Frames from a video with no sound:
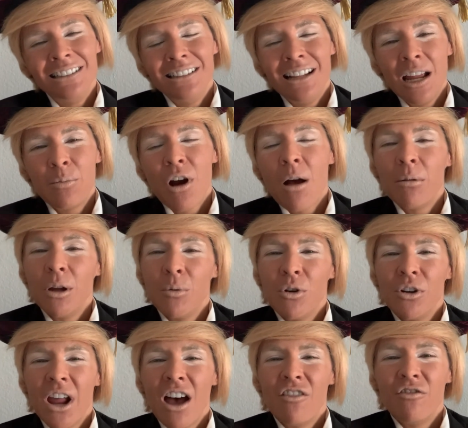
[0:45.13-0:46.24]
They probably
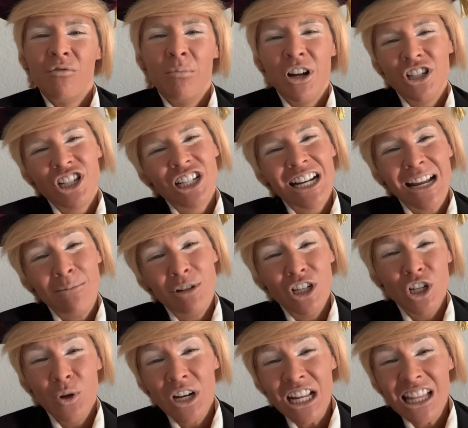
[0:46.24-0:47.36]
won't have much time to
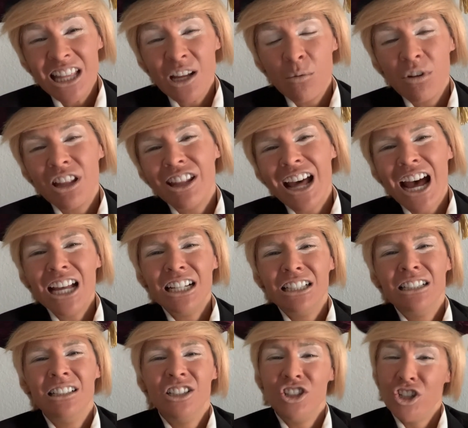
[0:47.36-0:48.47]
do anything with that.
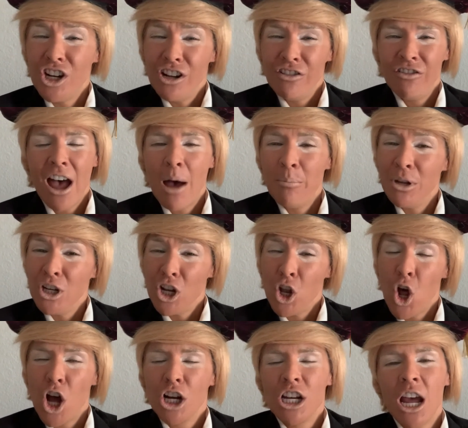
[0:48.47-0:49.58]
It should have happened
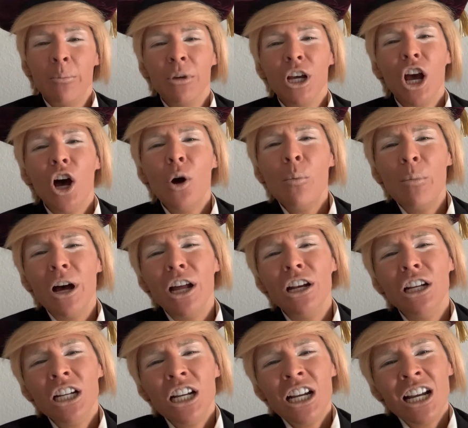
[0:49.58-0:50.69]
a long time ago, but
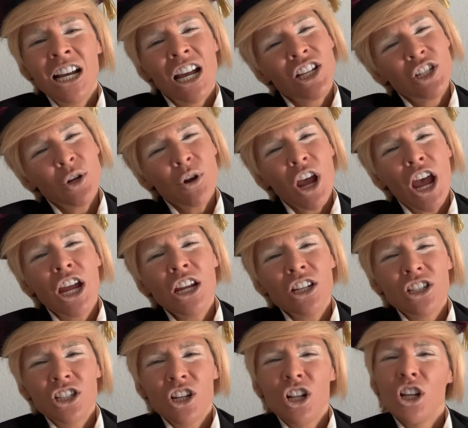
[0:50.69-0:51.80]
that's okay.
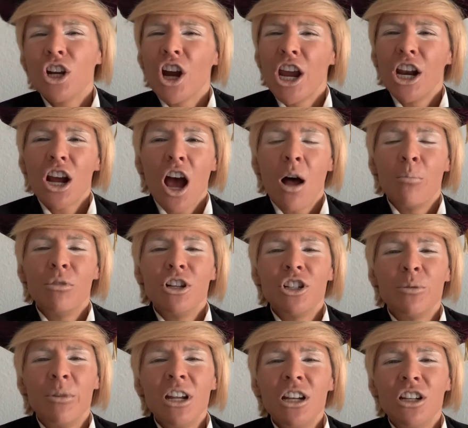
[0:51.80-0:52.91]
It's still a great
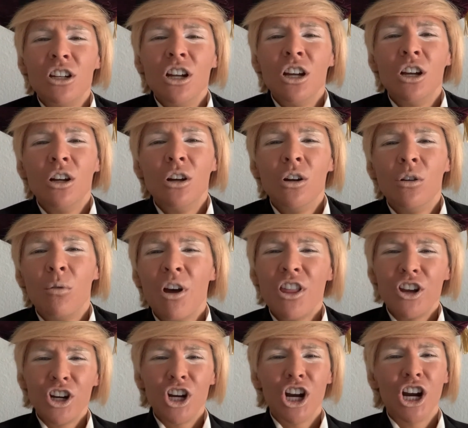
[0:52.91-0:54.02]
accomplishment. And
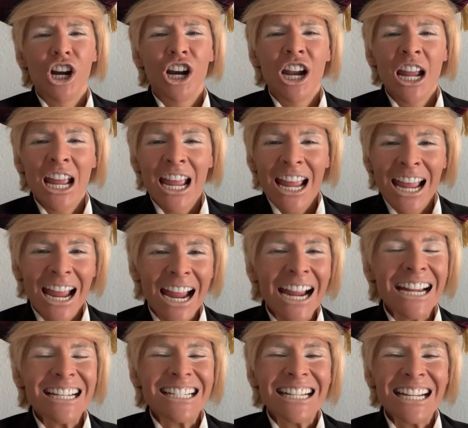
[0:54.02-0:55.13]
whether you're
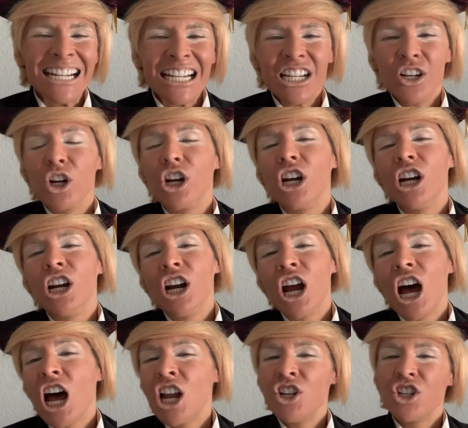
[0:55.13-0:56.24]
18 or
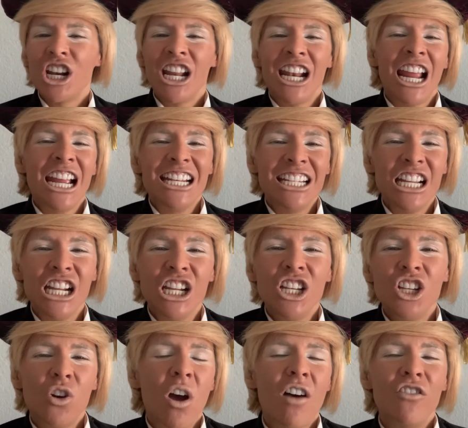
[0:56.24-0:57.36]

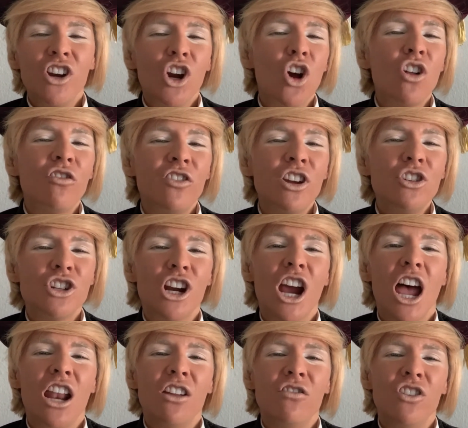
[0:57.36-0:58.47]
118, you have your whole future
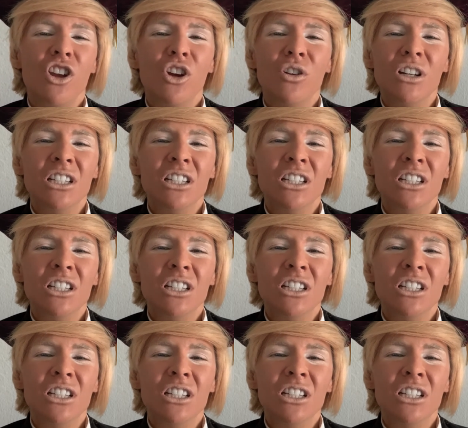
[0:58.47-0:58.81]
ahead of you.